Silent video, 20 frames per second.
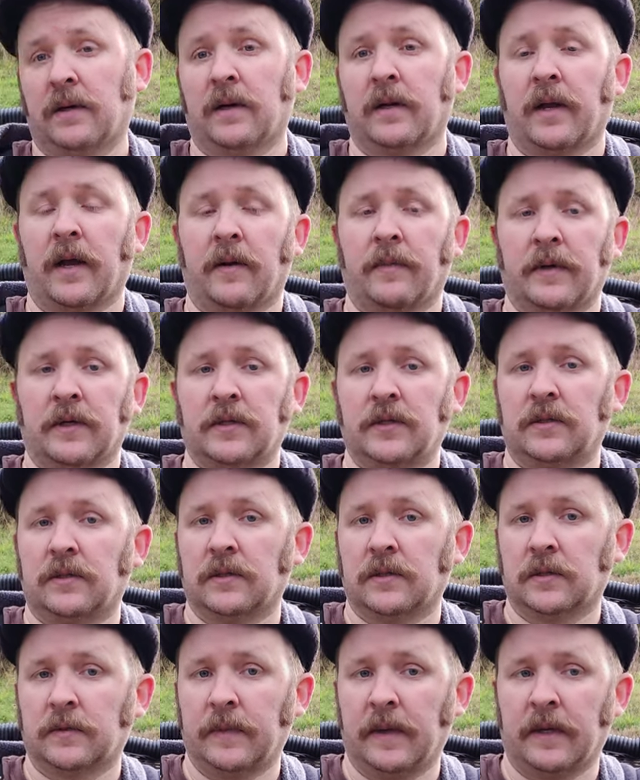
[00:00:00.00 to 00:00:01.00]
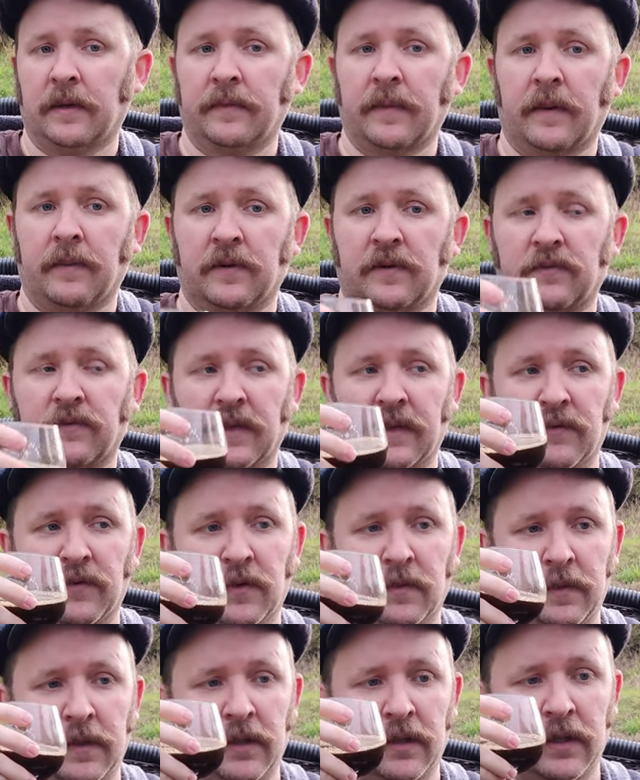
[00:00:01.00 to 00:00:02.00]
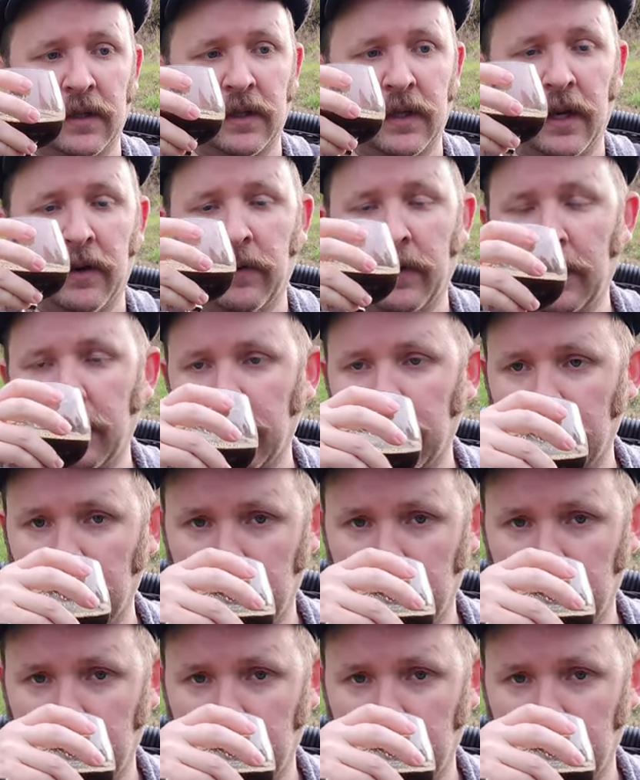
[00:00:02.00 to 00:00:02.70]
on how much you can smell, how much flavor the beer can carry.